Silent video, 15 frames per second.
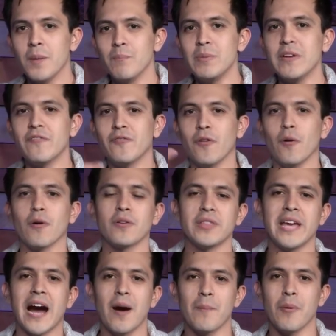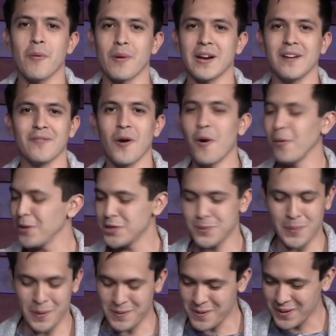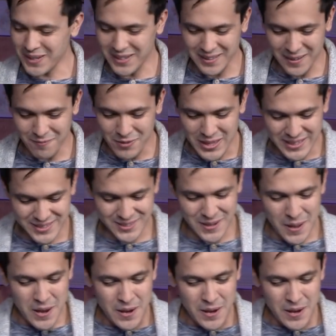before the outpouring of the Holy Spirit. You're going to love this.